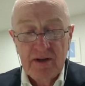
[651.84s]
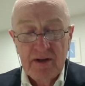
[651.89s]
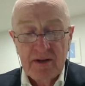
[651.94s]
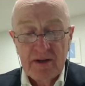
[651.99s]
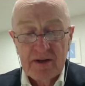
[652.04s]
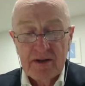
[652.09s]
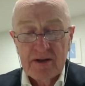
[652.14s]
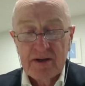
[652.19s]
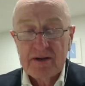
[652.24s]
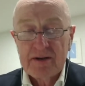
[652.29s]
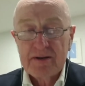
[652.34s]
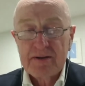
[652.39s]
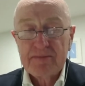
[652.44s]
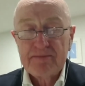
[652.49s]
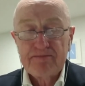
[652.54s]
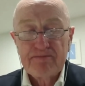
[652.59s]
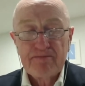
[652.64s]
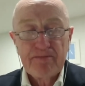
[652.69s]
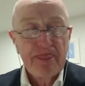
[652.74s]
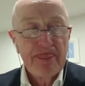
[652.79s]

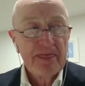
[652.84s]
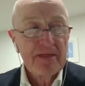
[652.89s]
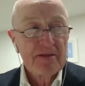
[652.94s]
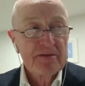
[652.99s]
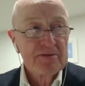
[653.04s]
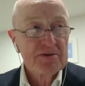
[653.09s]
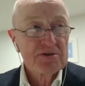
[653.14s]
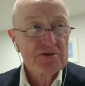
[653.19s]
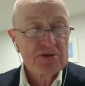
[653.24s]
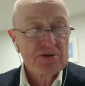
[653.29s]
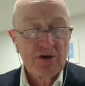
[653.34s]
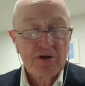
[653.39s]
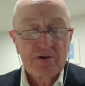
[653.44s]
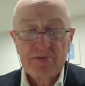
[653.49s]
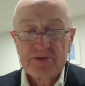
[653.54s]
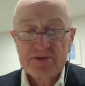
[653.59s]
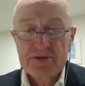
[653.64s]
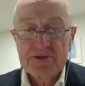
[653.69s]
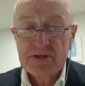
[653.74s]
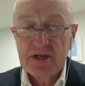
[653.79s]
the shock
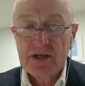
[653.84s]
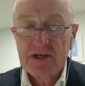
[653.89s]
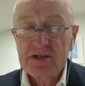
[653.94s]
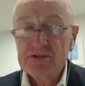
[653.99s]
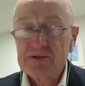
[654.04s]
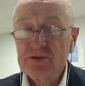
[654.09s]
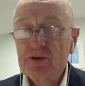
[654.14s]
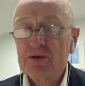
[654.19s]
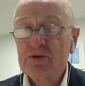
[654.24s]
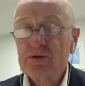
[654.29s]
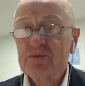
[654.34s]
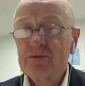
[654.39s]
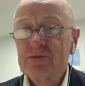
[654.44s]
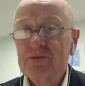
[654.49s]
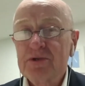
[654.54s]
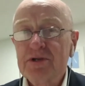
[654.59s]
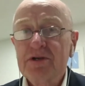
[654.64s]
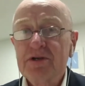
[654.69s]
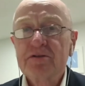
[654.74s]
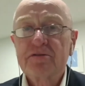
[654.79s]
per se is not
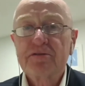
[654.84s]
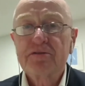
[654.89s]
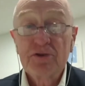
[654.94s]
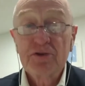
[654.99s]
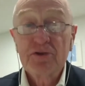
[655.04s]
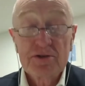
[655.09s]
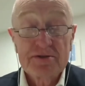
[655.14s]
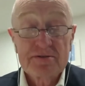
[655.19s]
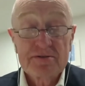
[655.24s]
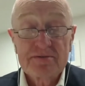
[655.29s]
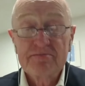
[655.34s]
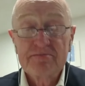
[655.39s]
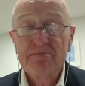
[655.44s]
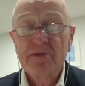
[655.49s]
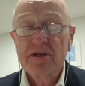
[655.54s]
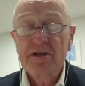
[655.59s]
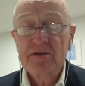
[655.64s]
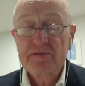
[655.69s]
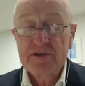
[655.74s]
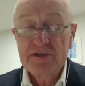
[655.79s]
in its first
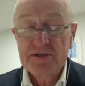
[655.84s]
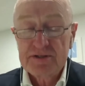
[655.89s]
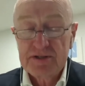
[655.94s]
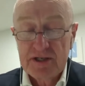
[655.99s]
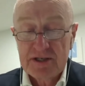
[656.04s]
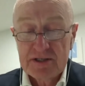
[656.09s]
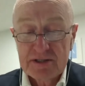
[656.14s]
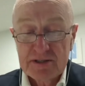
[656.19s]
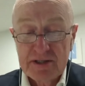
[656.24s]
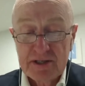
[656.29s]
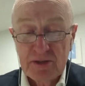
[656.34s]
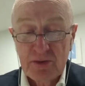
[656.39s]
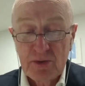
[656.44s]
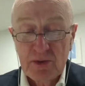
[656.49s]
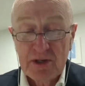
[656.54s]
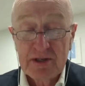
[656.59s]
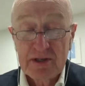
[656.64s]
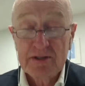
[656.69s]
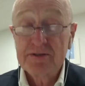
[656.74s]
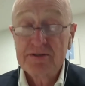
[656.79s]
manifestation
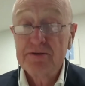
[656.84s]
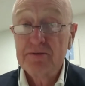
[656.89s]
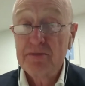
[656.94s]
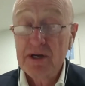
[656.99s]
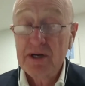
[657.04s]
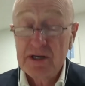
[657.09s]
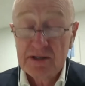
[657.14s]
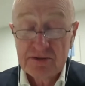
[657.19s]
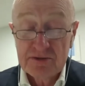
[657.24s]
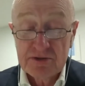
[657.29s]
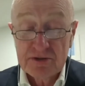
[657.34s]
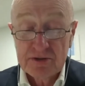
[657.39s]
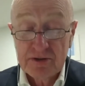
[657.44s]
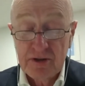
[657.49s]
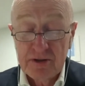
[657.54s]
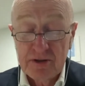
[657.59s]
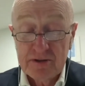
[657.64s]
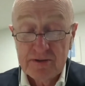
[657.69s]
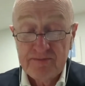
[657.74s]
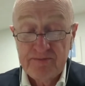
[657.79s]
anyway, a demand
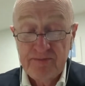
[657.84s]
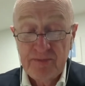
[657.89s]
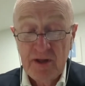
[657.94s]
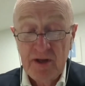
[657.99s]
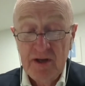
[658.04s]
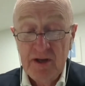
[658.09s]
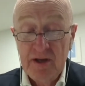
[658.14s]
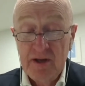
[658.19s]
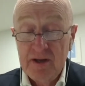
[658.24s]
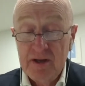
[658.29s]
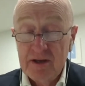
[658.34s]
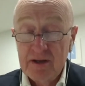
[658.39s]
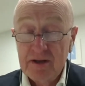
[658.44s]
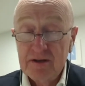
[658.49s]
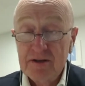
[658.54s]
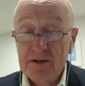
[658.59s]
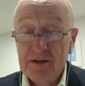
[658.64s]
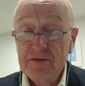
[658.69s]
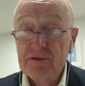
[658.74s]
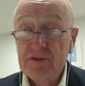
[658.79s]
shock. And
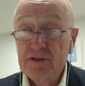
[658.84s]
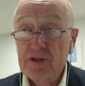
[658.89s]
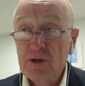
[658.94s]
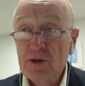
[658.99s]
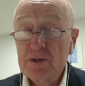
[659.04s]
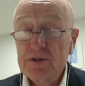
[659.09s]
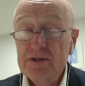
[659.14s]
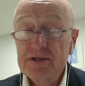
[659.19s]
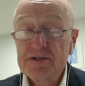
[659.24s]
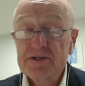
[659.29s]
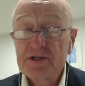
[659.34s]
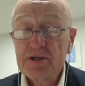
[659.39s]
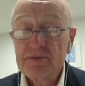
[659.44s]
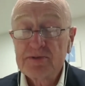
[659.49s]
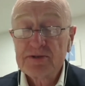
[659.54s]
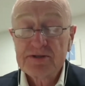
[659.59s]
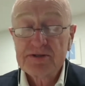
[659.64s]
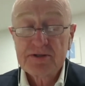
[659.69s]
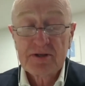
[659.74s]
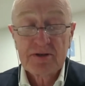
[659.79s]
even though in this
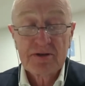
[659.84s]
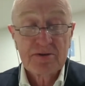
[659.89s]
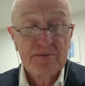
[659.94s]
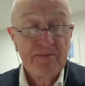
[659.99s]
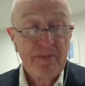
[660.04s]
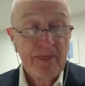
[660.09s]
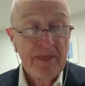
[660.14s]
episode,